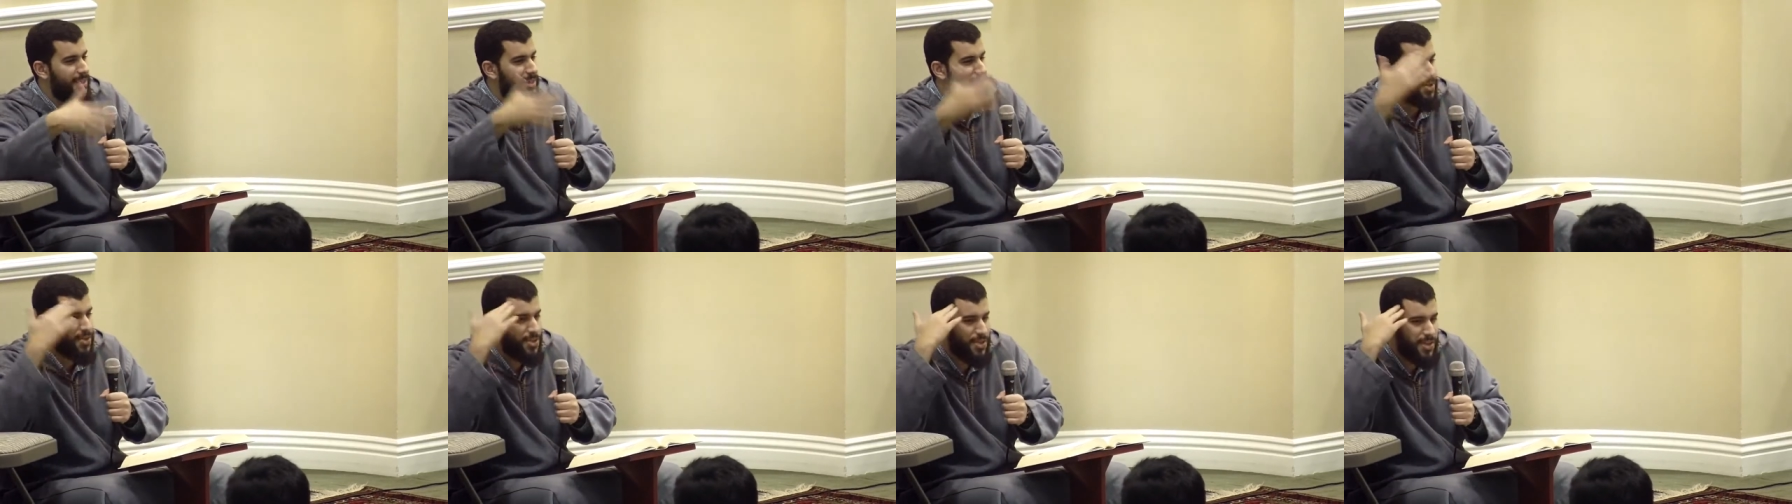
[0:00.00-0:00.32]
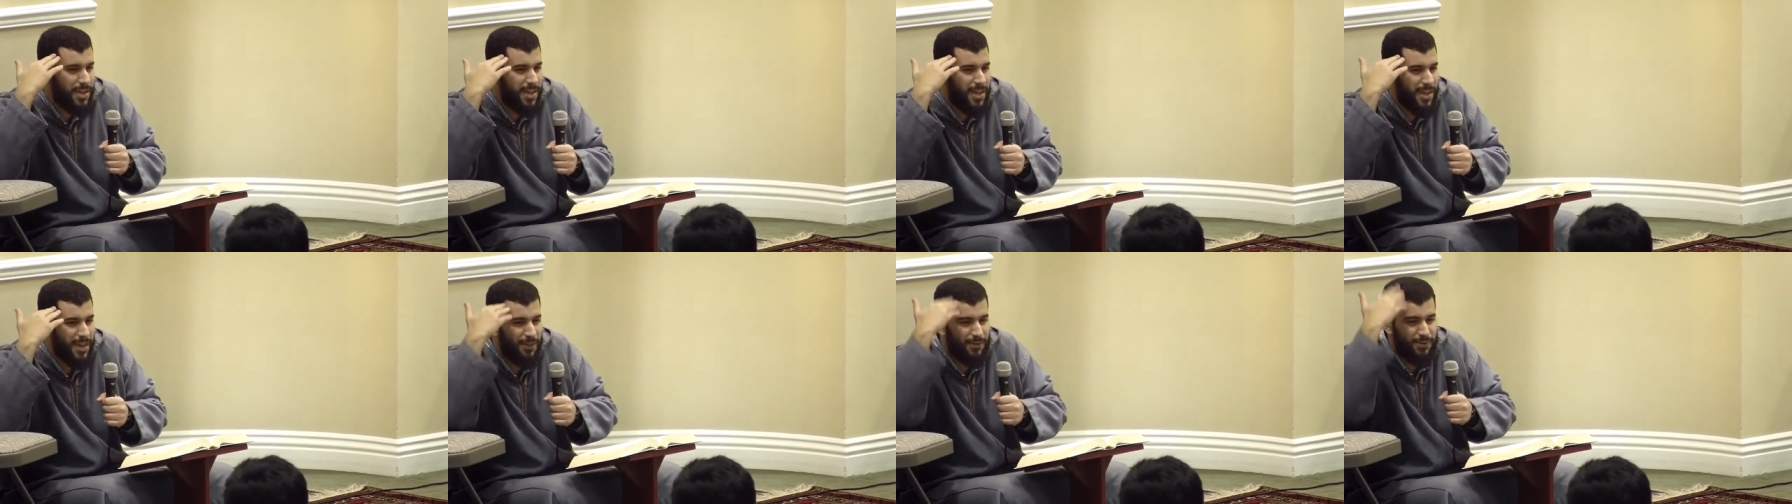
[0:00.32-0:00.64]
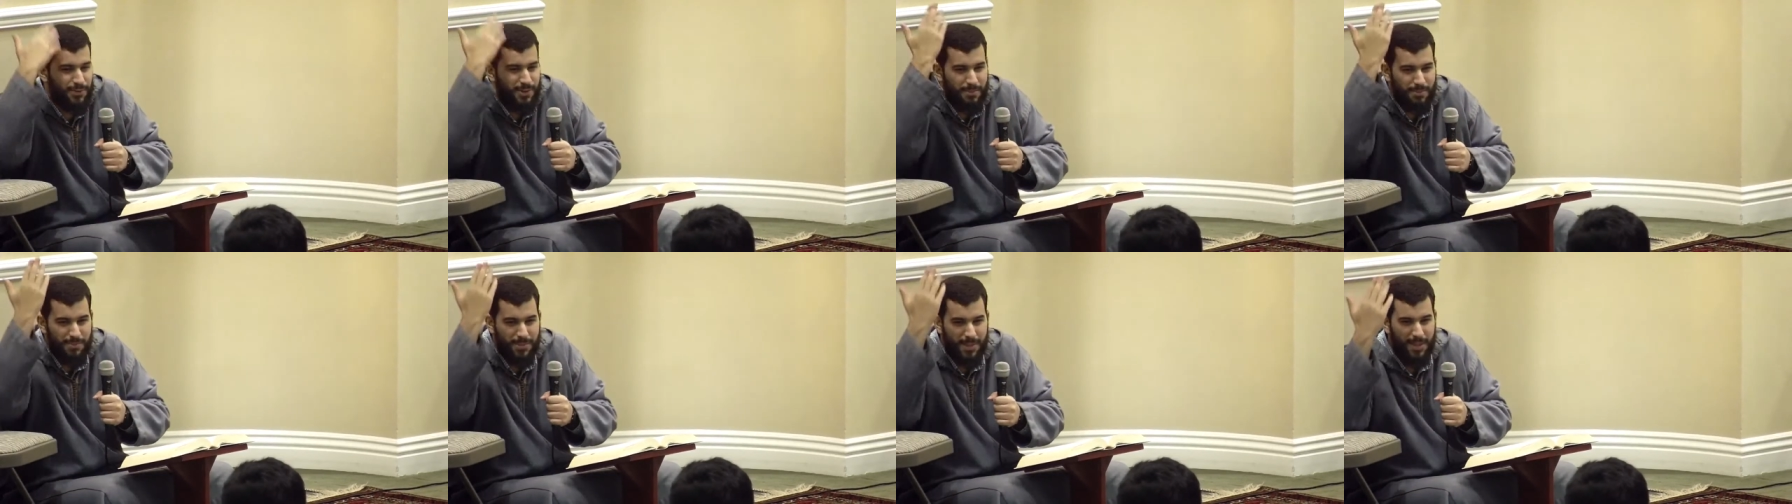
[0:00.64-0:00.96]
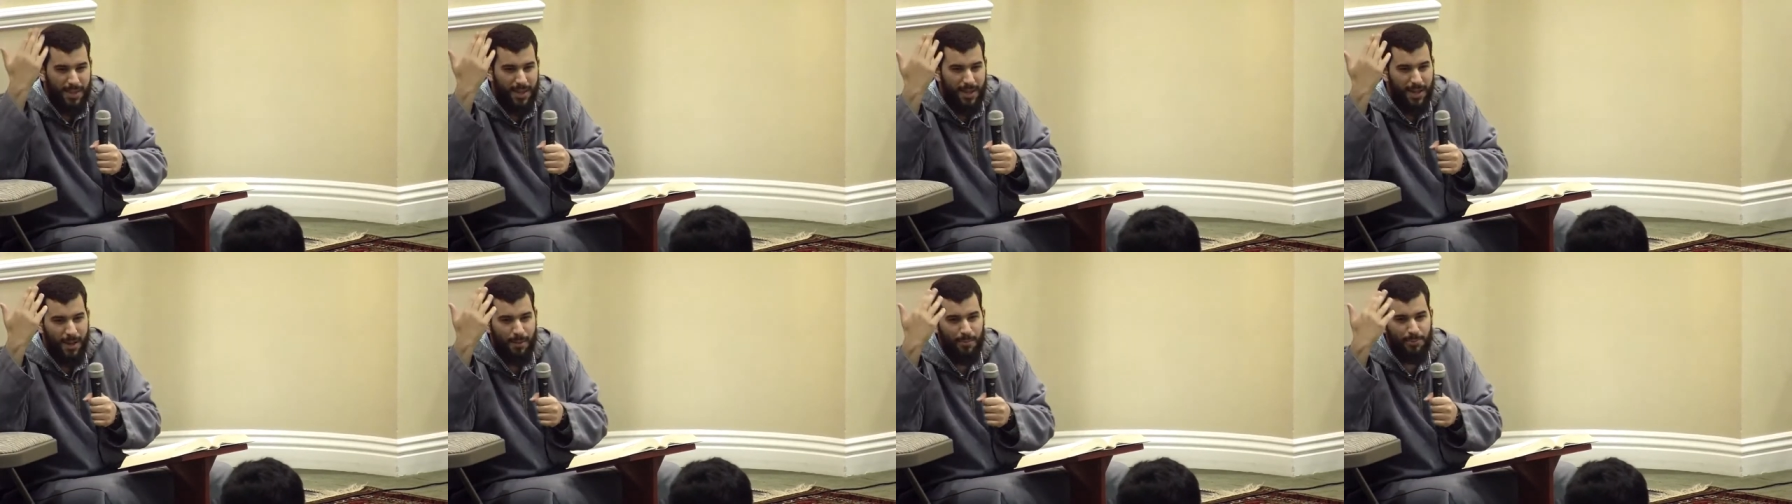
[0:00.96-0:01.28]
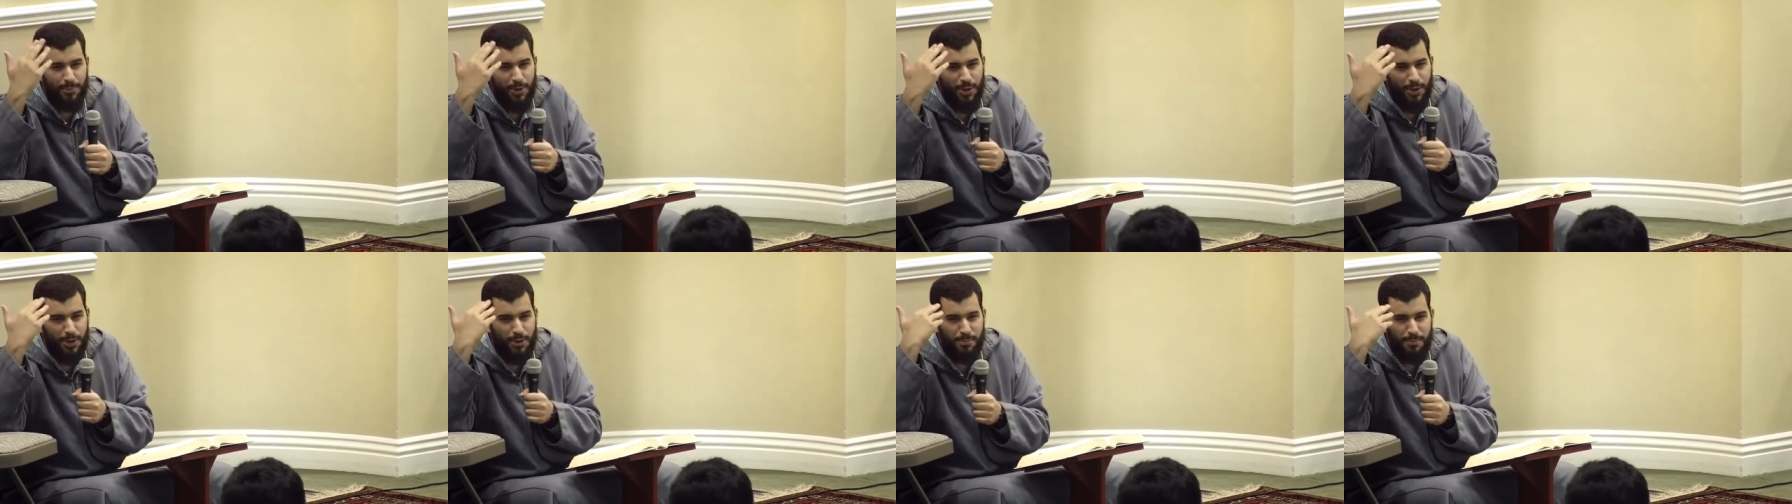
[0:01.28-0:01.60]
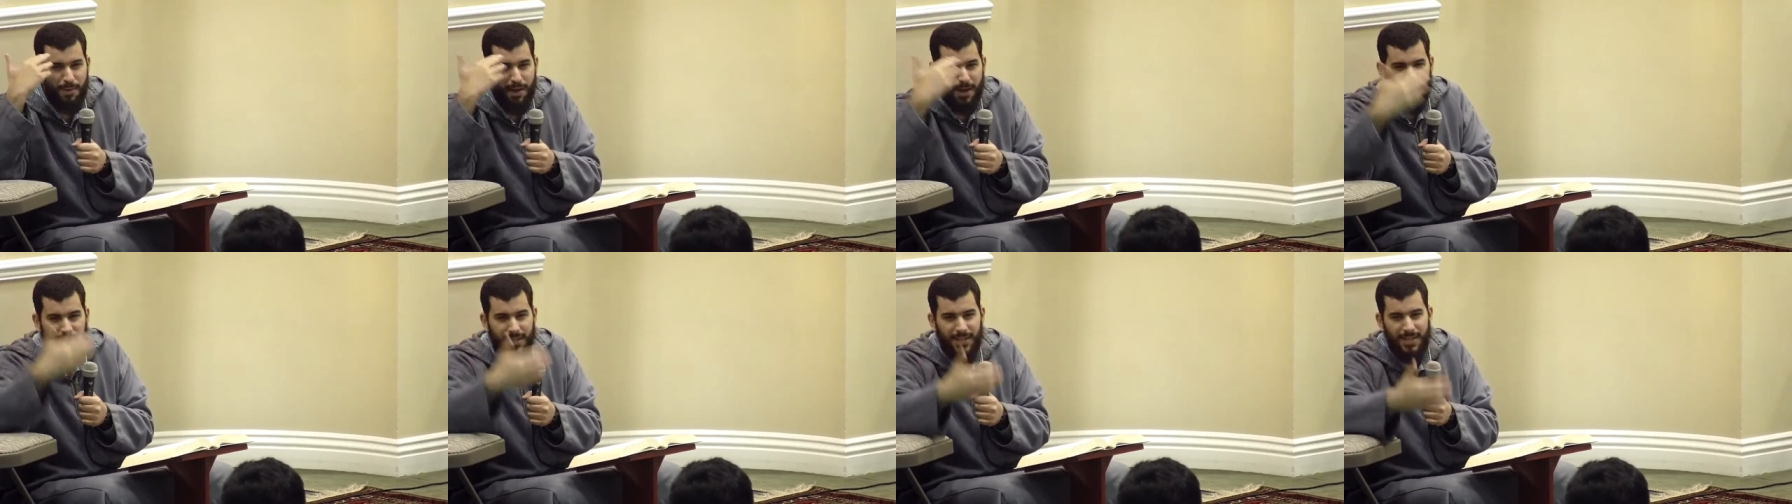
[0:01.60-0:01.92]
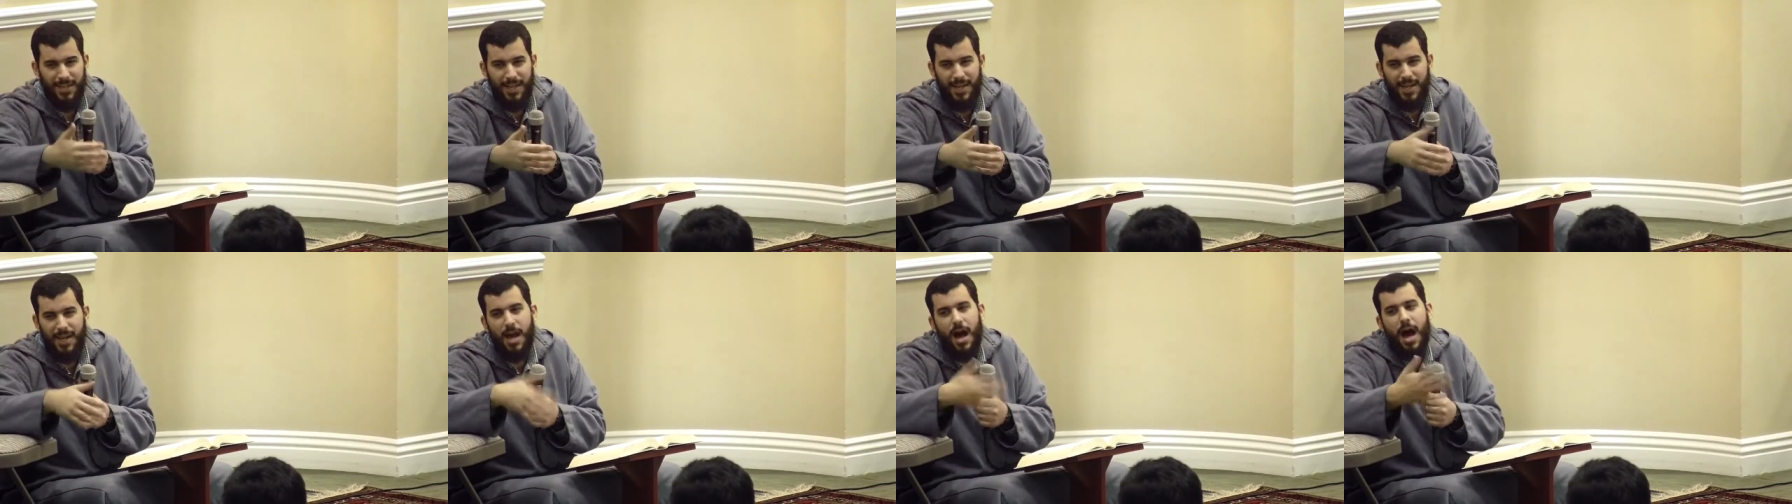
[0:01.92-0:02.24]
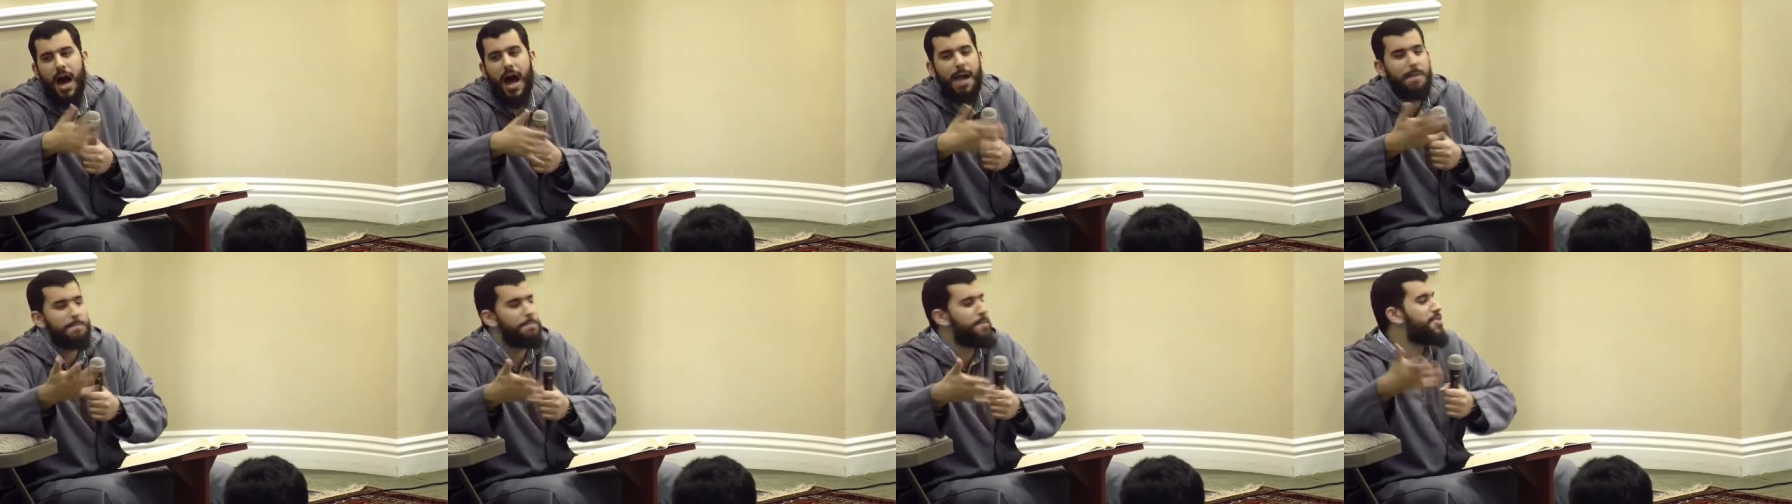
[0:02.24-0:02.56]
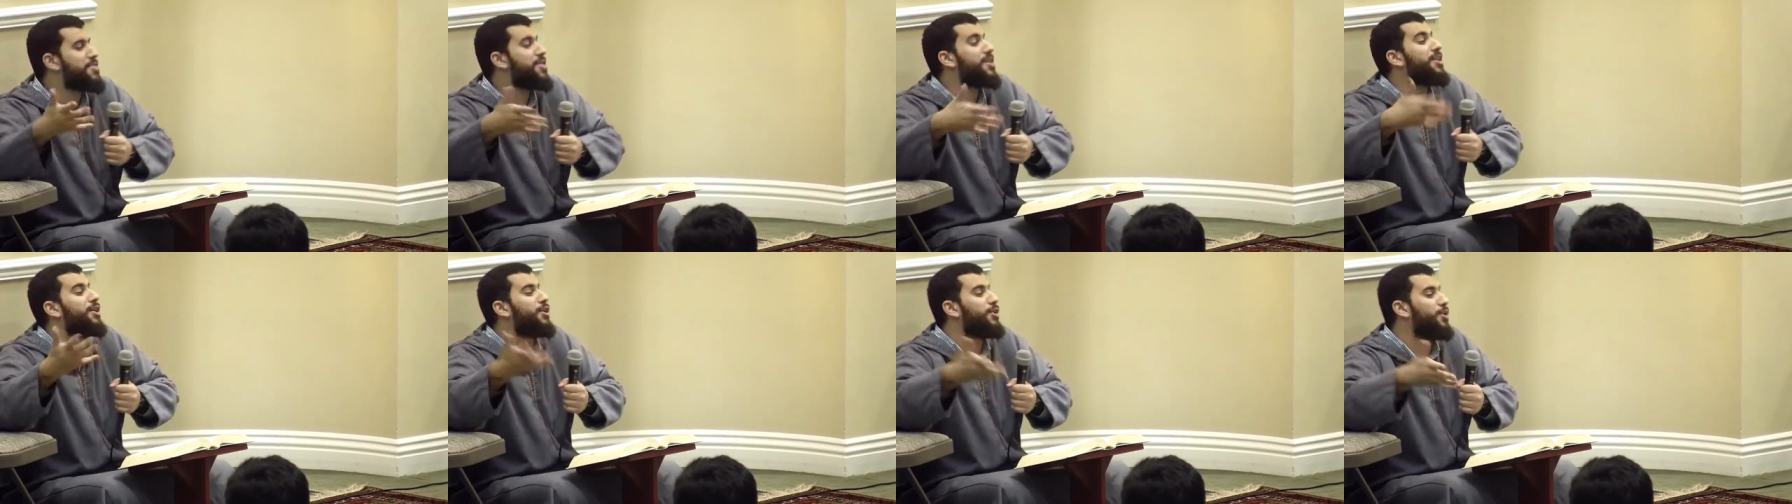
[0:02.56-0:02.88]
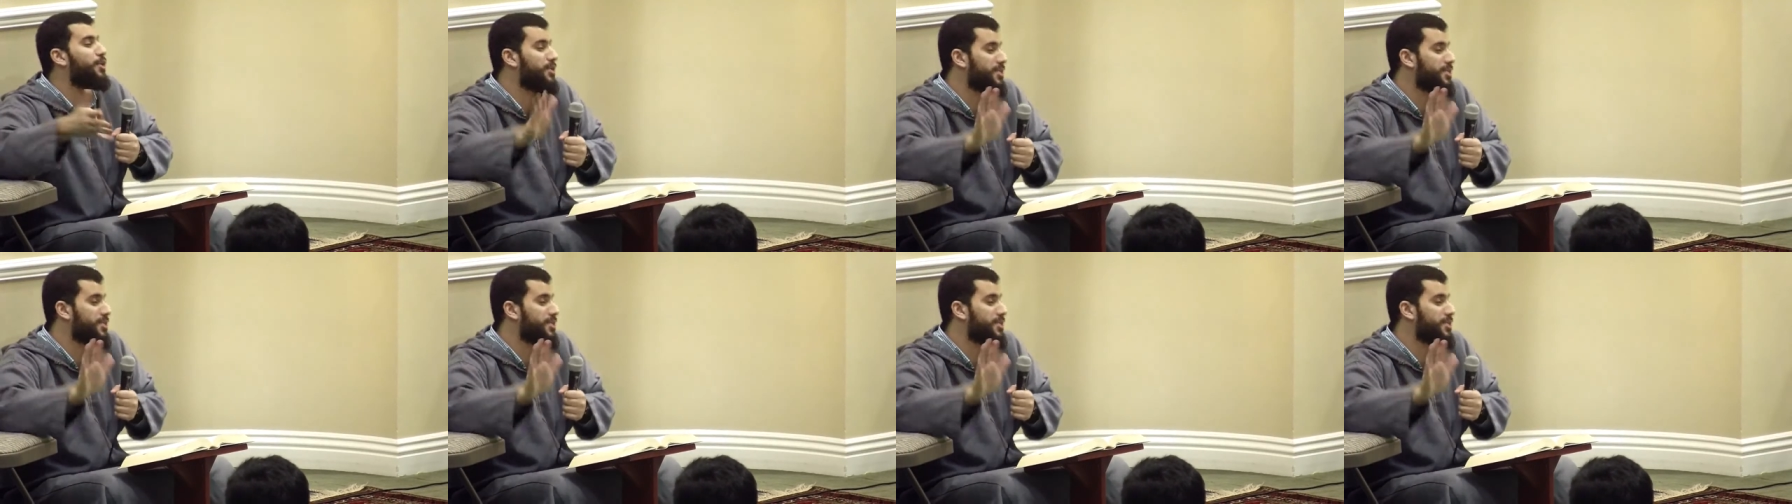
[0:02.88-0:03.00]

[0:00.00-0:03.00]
thinking of something that comes on their mind, a hypothetical